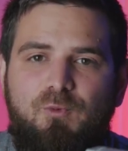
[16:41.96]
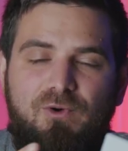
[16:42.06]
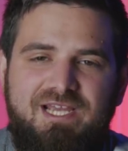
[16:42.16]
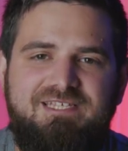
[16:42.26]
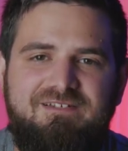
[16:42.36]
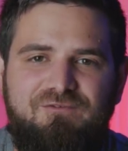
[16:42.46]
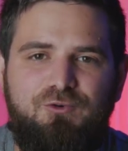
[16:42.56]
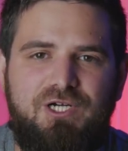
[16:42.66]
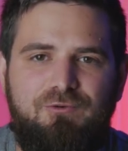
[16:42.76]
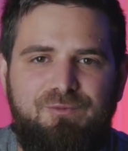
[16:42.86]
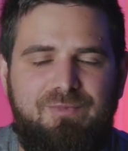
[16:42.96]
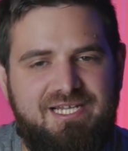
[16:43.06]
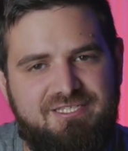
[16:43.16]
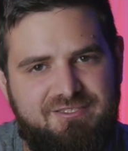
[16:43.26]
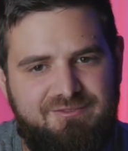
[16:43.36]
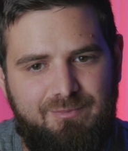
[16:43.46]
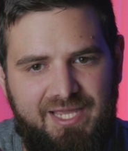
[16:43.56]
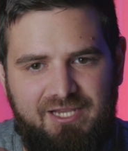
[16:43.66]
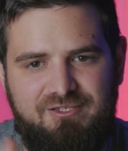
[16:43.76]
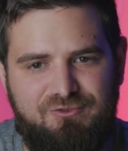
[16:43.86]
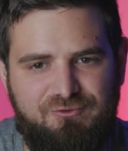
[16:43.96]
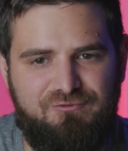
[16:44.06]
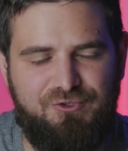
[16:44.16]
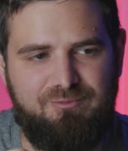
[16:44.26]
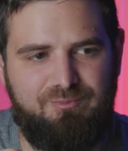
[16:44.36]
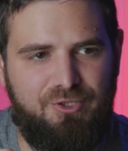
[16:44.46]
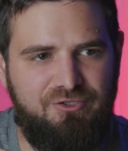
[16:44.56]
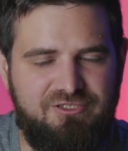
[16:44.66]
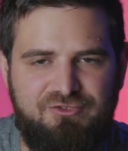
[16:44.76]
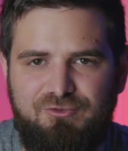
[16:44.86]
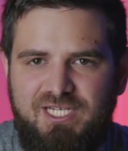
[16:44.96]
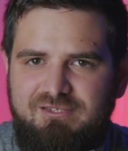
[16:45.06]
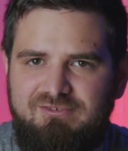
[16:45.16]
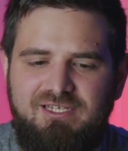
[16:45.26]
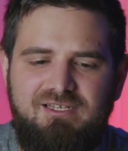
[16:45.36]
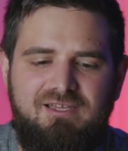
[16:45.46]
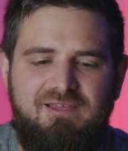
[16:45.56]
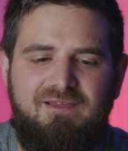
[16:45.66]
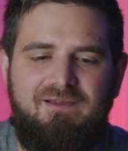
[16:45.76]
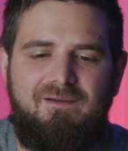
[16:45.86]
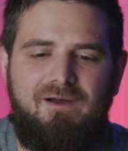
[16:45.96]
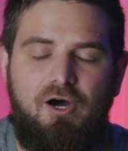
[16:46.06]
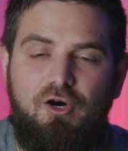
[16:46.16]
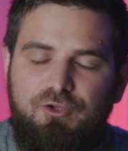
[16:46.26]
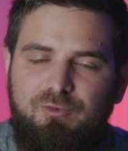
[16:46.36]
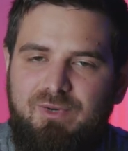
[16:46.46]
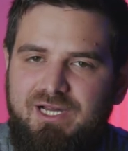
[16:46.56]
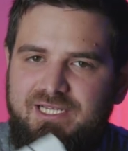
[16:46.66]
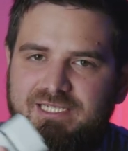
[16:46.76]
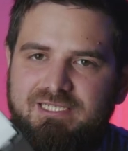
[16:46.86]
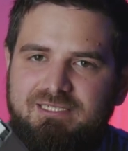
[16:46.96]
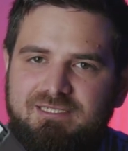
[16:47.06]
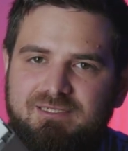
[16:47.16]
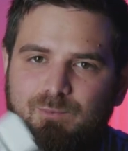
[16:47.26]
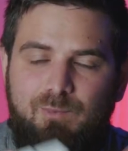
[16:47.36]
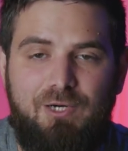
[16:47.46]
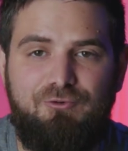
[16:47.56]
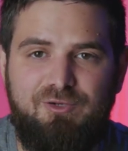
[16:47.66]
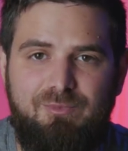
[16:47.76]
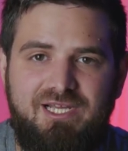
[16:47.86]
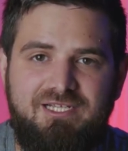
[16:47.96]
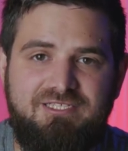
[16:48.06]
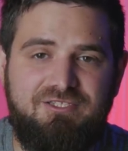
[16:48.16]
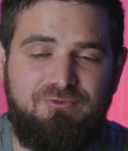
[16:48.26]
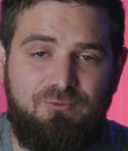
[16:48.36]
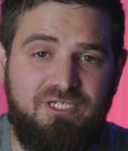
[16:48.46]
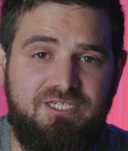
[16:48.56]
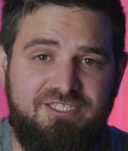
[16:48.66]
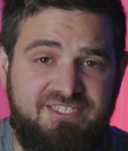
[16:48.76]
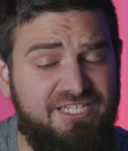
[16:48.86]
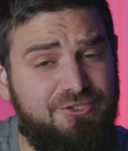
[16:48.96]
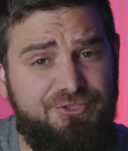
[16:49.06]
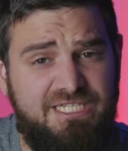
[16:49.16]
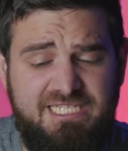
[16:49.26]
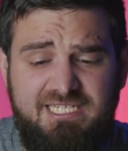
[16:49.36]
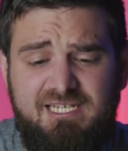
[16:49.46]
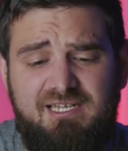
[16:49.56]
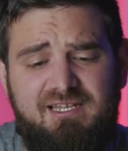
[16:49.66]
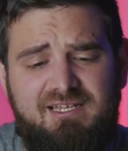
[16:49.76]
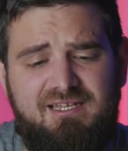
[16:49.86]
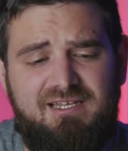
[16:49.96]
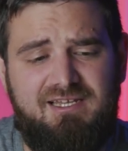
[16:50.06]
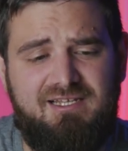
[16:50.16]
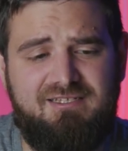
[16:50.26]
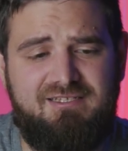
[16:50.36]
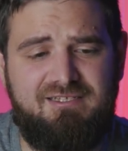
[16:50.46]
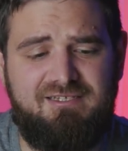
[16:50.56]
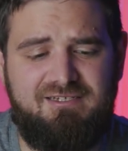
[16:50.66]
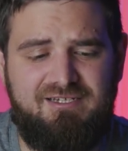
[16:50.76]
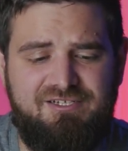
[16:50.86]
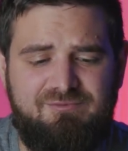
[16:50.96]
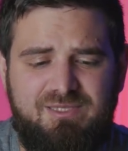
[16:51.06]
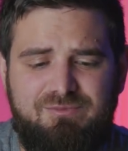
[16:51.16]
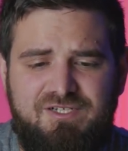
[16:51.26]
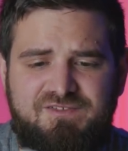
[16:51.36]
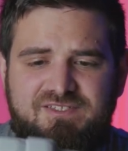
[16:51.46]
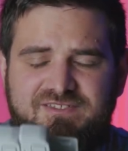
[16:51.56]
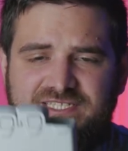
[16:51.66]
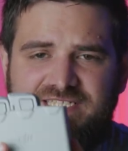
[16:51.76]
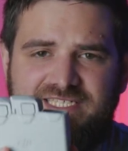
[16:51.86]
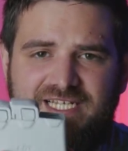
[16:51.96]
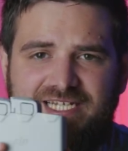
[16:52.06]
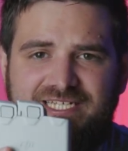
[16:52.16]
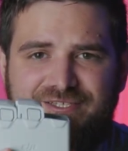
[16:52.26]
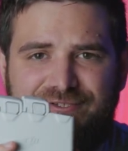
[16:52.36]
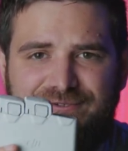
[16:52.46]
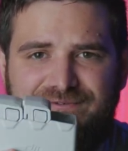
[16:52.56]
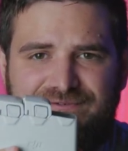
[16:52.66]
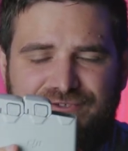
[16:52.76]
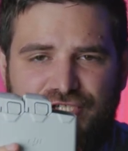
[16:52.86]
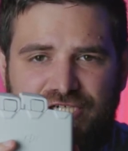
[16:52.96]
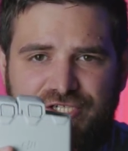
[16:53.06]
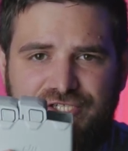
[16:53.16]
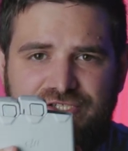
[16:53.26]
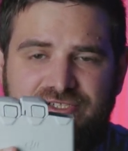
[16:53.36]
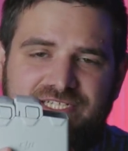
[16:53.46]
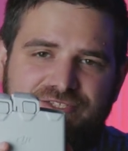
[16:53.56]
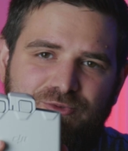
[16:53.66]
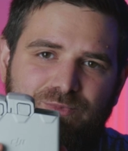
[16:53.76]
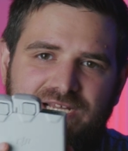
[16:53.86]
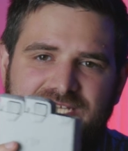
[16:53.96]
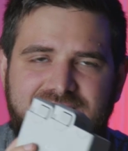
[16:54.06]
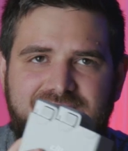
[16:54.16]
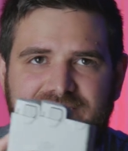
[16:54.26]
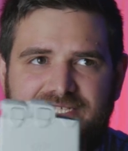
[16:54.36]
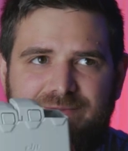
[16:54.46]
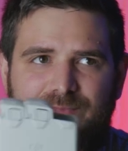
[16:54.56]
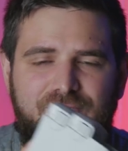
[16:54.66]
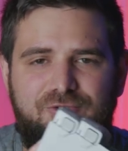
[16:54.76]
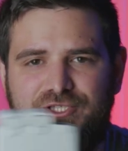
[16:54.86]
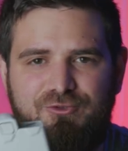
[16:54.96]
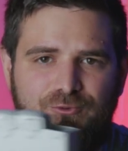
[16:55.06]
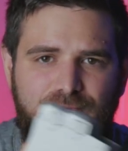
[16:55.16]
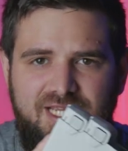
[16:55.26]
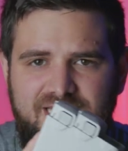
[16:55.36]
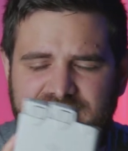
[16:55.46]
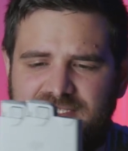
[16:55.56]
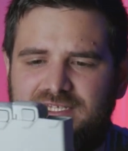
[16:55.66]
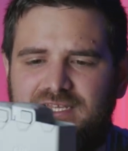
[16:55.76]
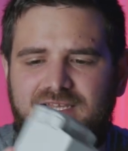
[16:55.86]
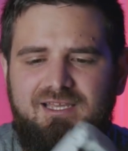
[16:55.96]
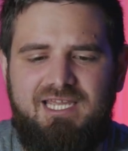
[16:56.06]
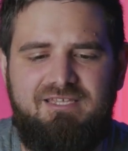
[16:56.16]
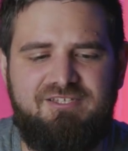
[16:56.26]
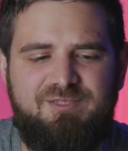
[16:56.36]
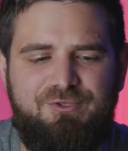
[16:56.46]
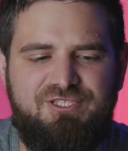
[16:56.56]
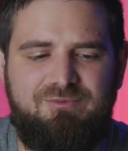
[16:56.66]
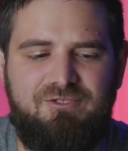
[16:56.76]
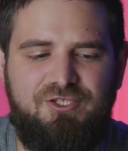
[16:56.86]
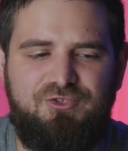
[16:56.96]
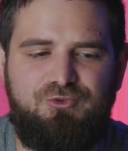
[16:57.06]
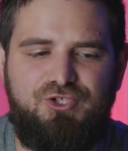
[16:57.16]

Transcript: waiting for our bus back from Poland to Latvia, all my power banks were dead already. And I remember that this kind of charger is supplying like power two ways, and it is possible not